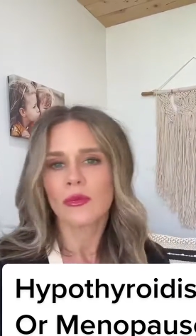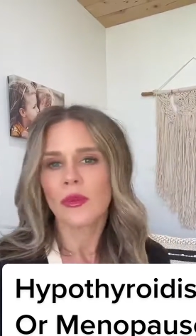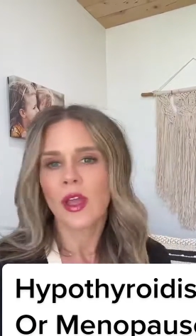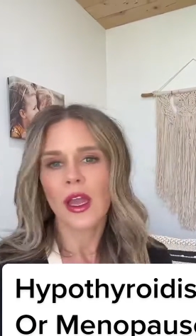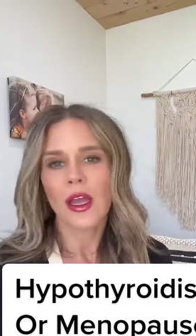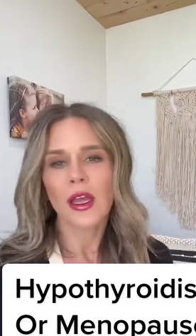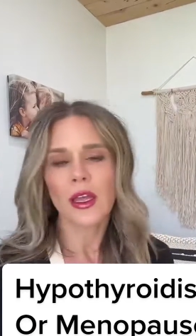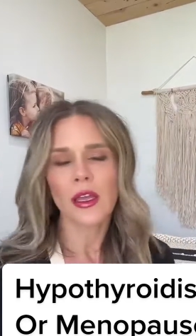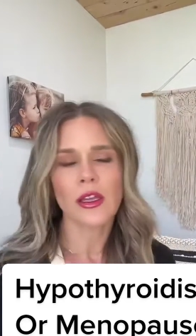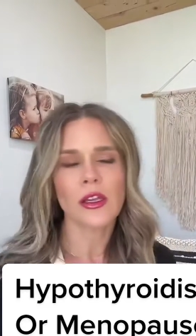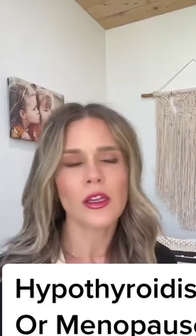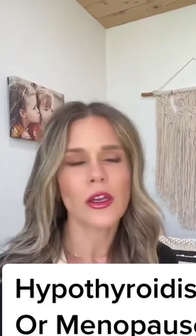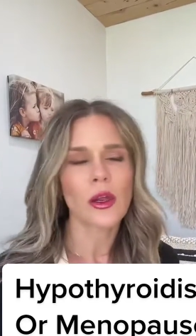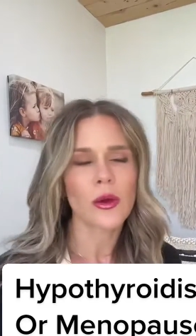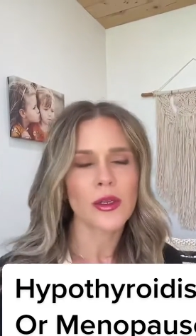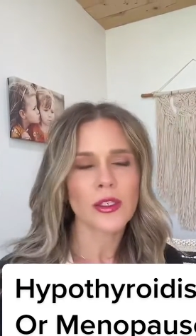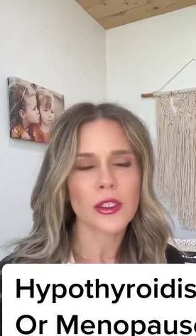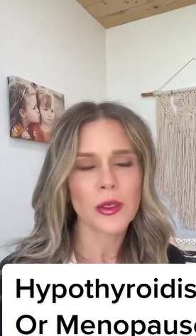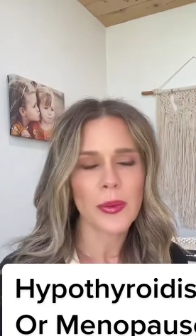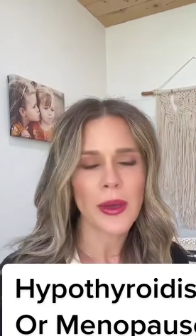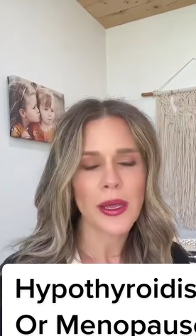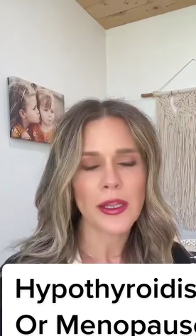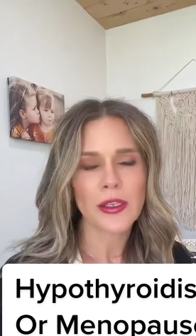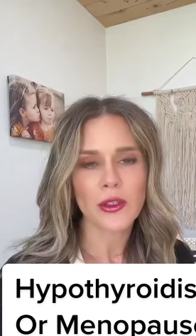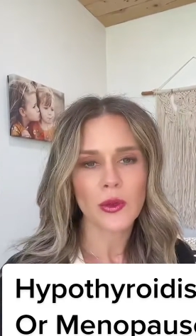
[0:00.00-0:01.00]
It
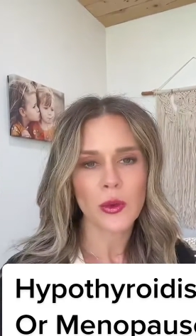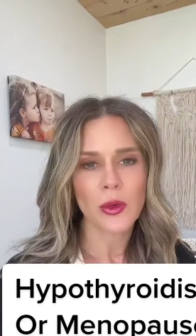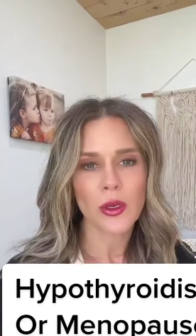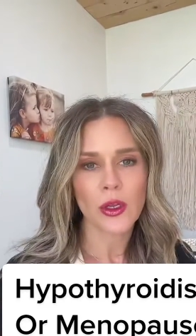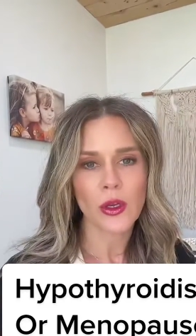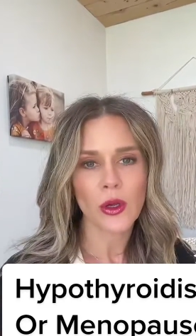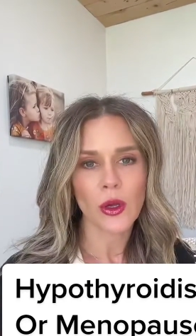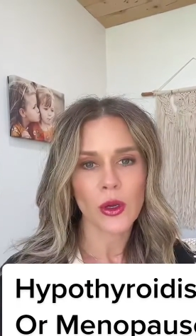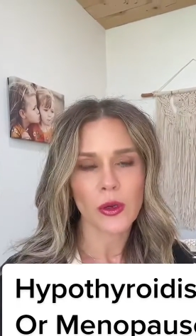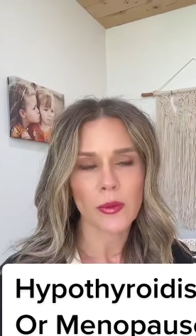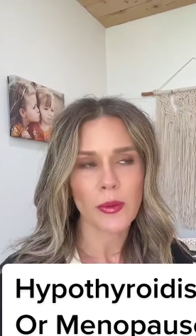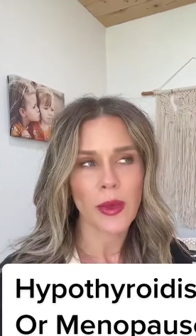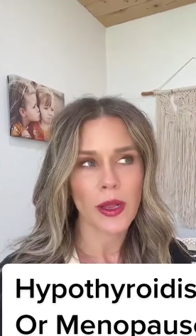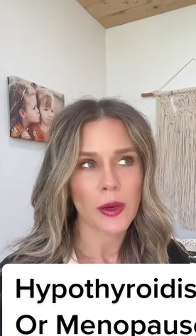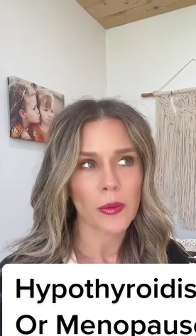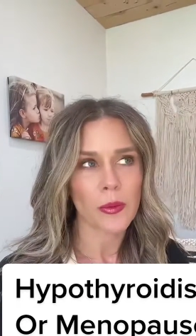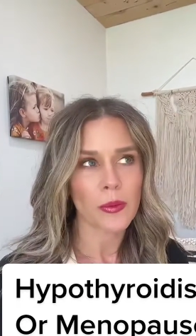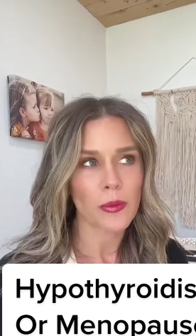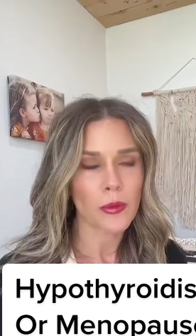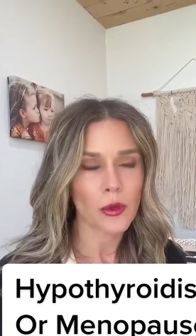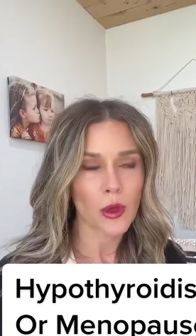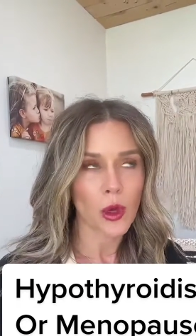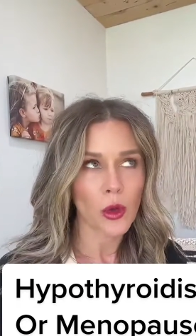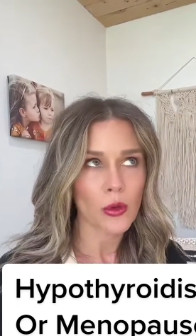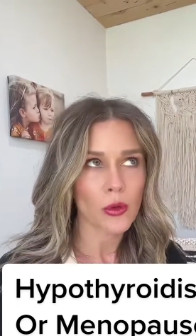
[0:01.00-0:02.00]
depends when you
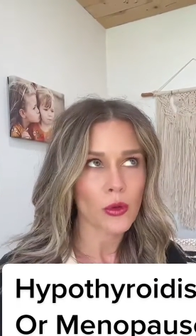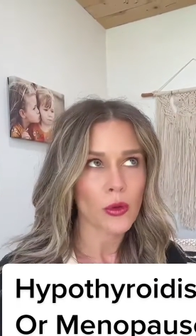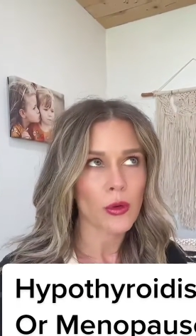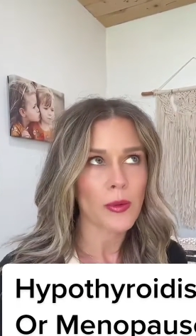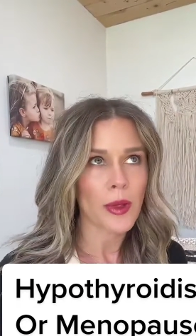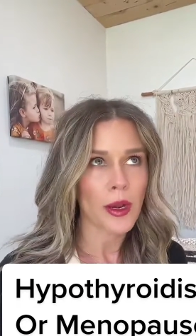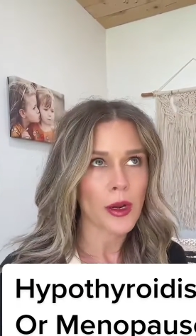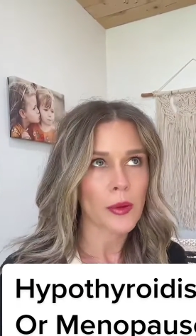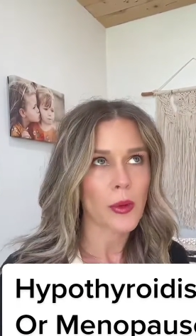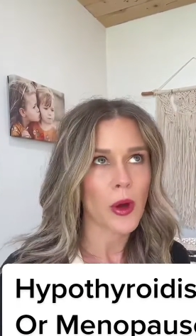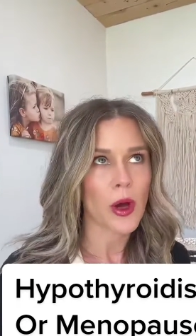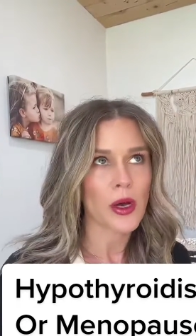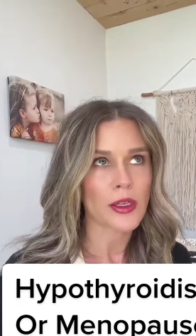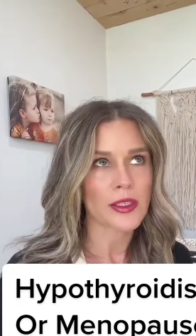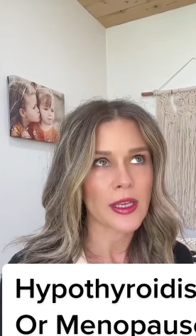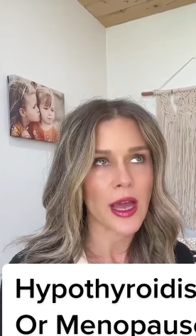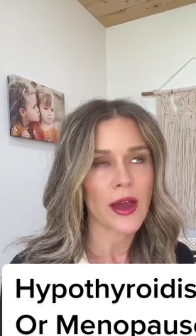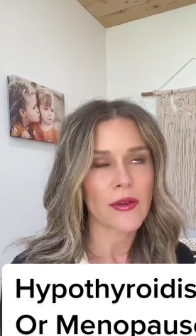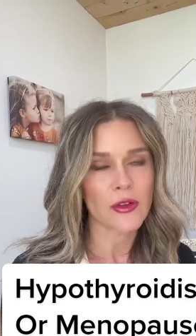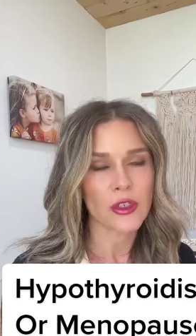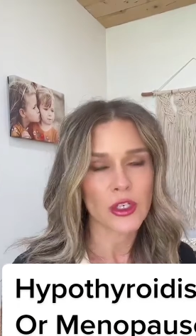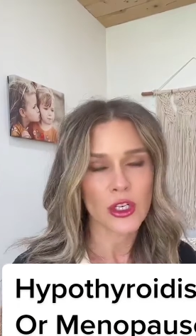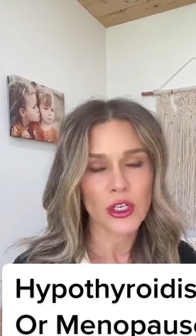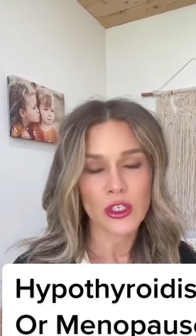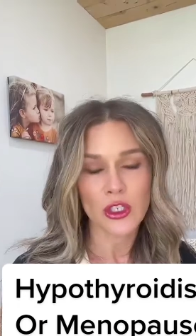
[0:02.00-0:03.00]
go through menopause.
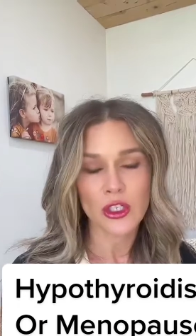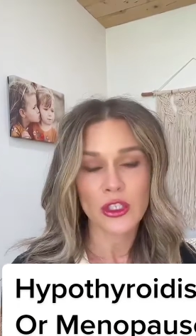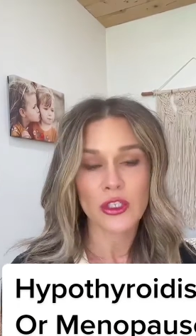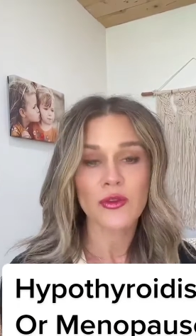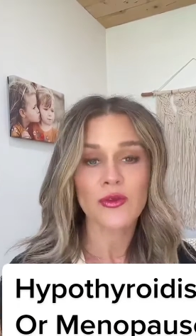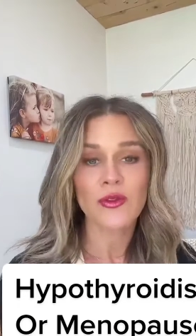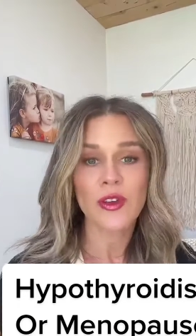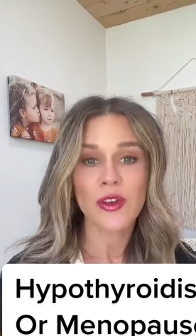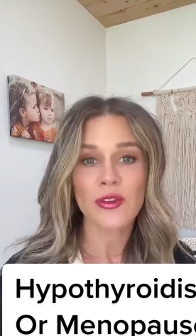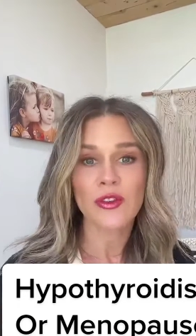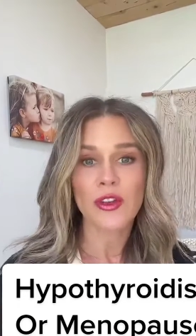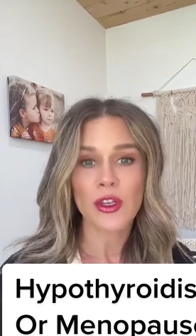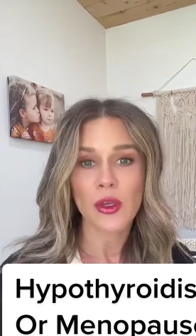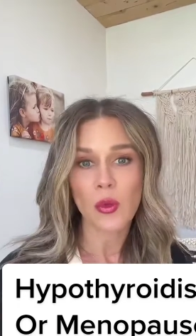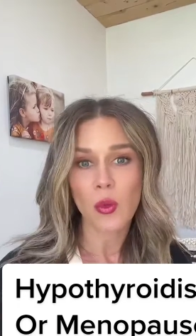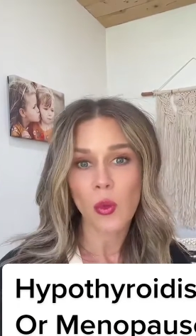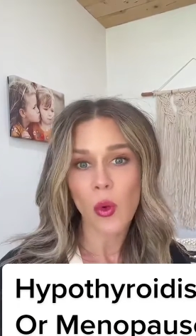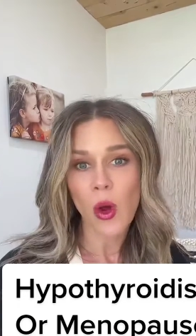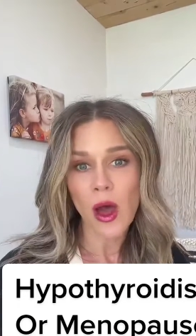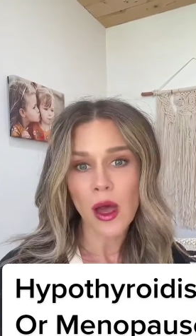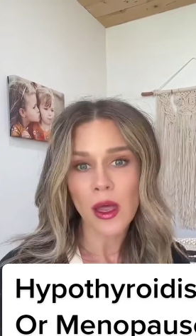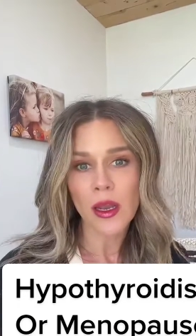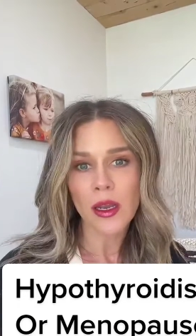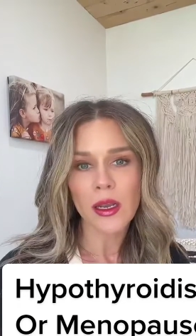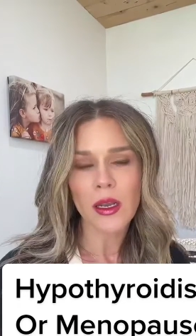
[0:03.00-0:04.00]
Average age is
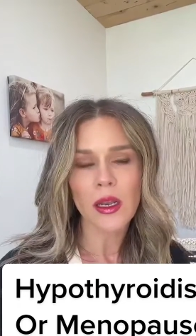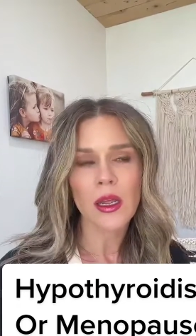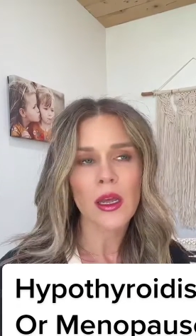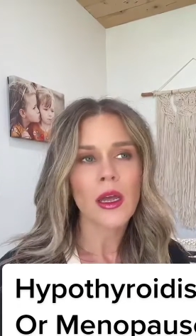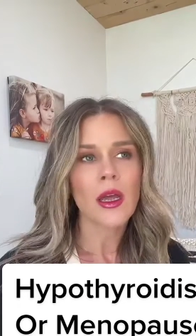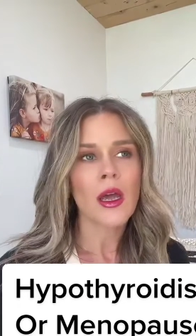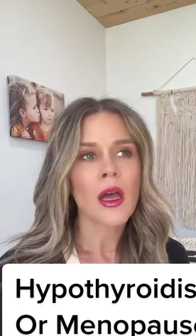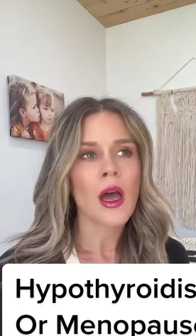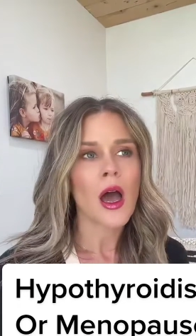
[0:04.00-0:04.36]
51,